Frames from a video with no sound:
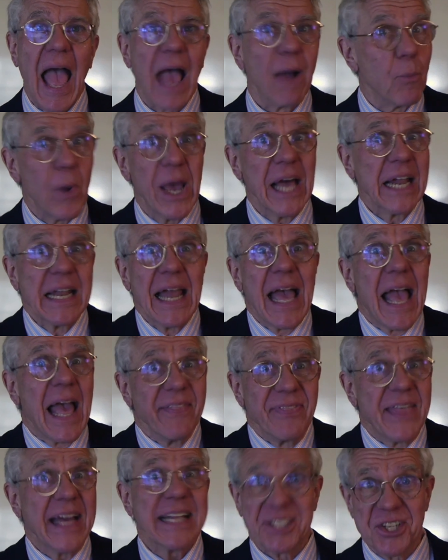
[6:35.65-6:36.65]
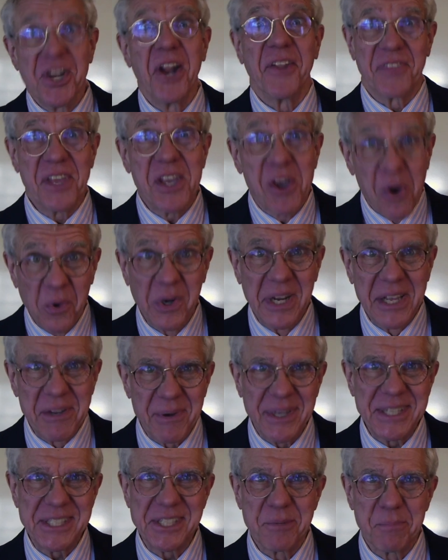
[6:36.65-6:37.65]
Well, that's not the only
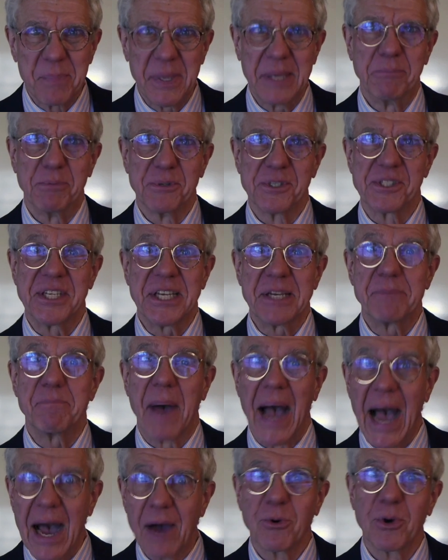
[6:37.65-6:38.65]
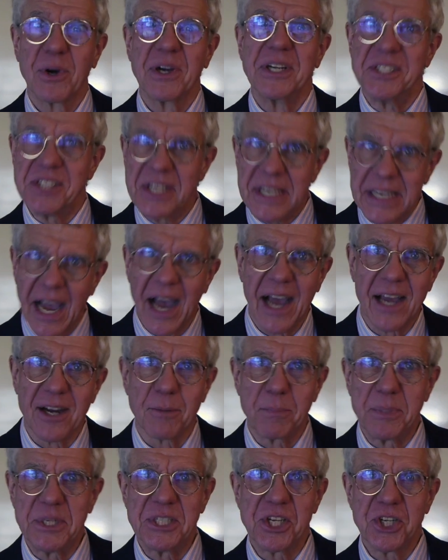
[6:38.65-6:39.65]
reason people seek power and seek higher
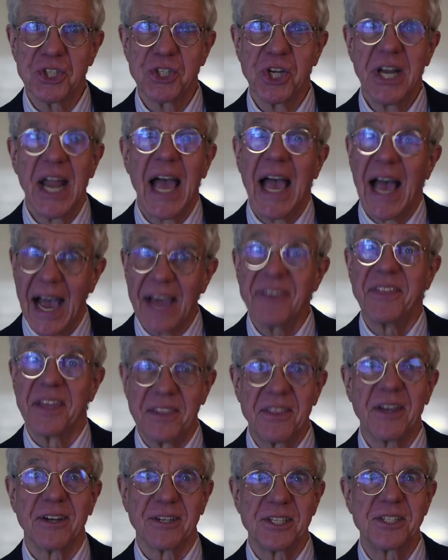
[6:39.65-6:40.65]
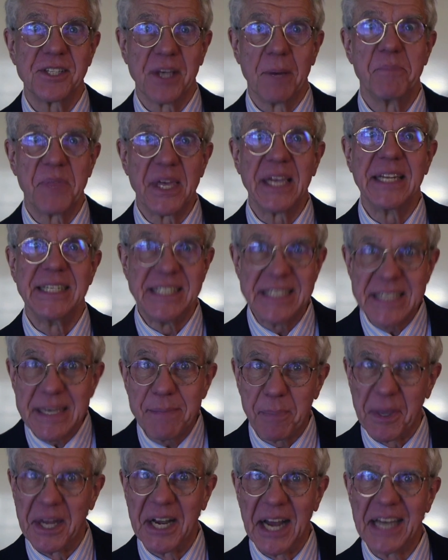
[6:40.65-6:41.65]
position. I think there is something
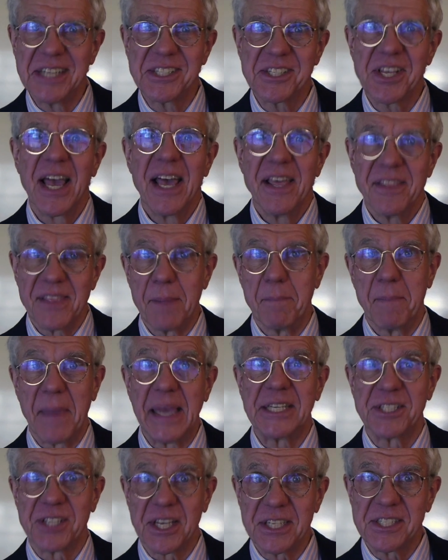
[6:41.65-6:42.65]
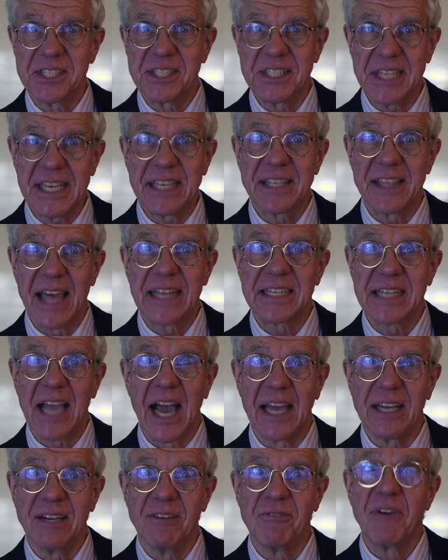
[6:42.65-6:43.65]
deep in us that makes us seek that
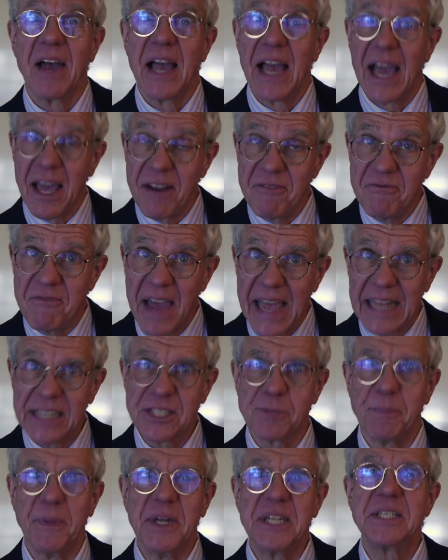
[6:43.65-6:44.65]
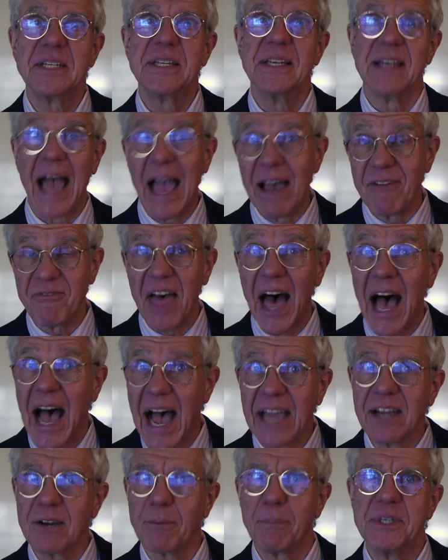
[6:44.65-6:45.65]
kind of advancement to have the
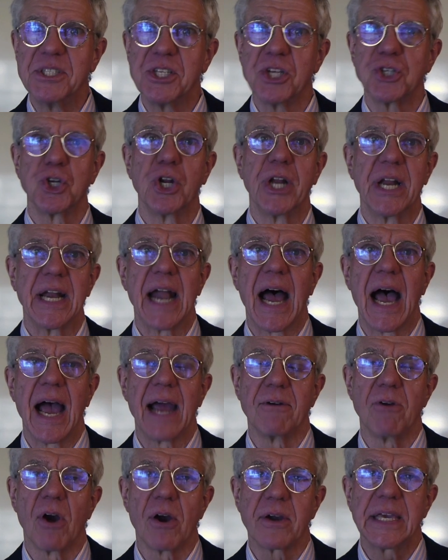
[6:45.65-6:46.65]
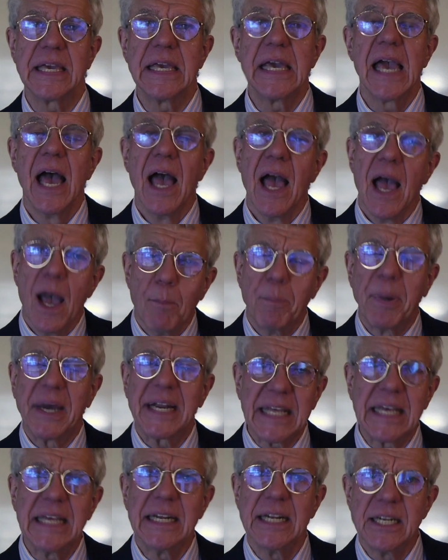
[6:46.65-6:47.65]
higher position in a hierarchy. But
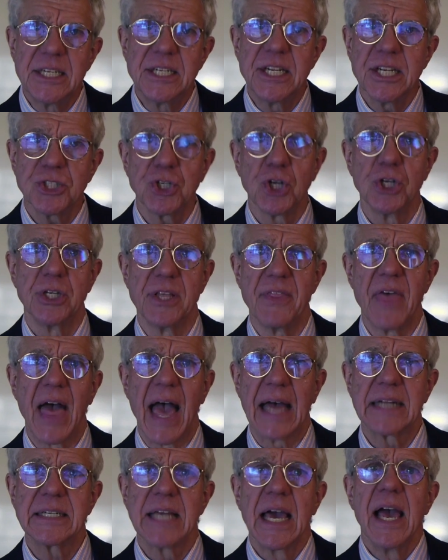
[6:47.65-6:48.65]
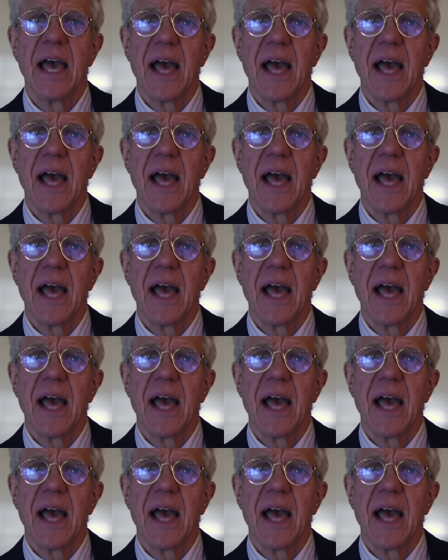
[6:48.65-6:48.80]
in addition to that,